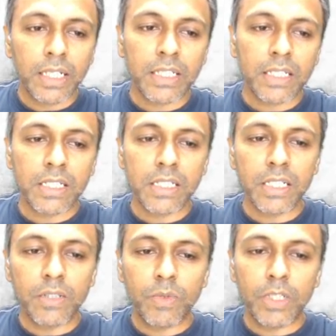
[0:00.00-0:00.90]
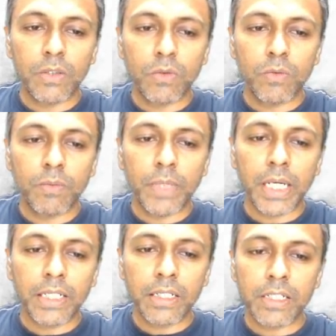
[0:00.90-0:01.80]
x is equal to
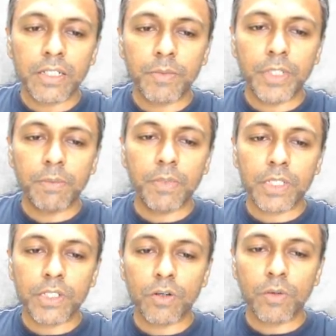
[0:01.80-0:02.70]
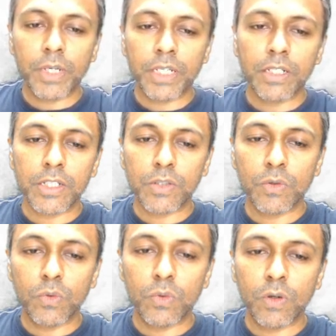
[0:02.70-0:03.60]
minus b plus or minus
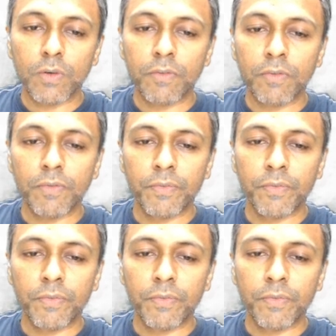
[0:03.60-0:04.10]
root of